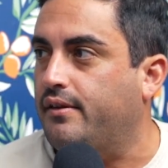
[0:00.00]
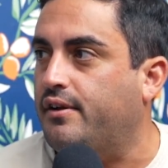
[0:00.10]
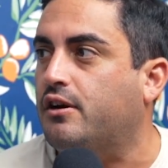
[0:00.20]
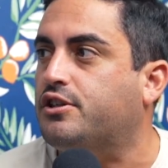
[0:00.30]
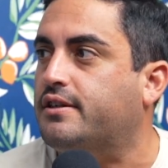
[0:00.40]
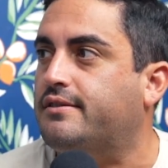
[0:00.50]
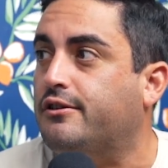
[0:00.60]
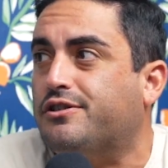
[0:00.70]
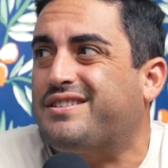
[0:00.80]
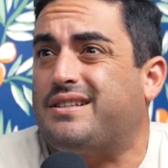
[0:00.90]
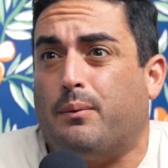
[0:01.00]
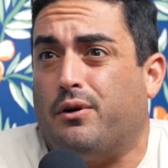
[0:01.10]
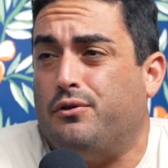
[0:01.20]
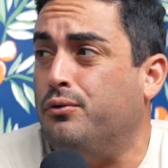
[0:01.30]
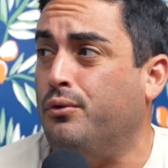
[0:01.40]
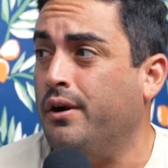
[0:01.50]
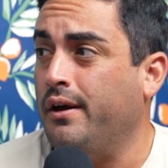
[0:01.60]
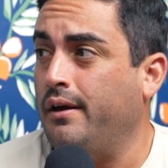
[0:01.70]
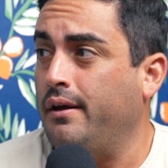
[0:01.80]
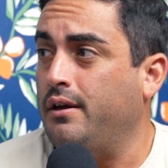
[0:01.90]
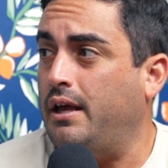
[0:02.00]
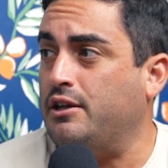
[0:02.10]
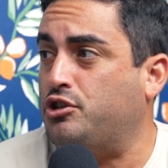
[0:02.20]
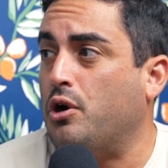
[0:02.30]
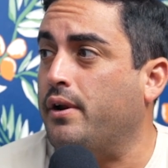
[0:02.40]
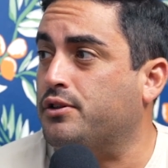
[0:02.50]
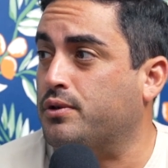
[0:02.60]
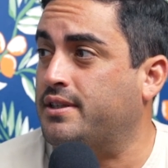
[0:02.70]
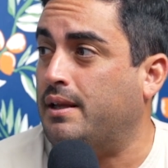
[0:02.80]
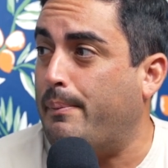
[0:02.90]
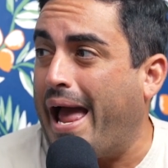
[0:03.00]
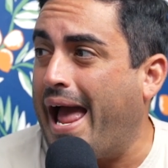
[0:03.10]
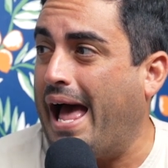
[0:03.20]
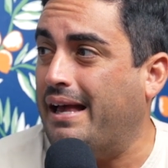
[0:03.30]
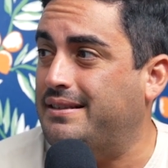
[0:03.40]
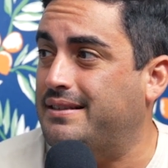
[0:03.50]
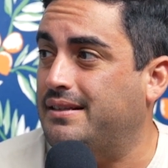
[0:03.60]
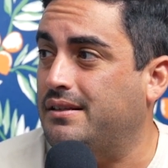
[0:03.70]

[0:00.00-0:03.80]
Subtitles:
You're just someone who has shown interest in the past.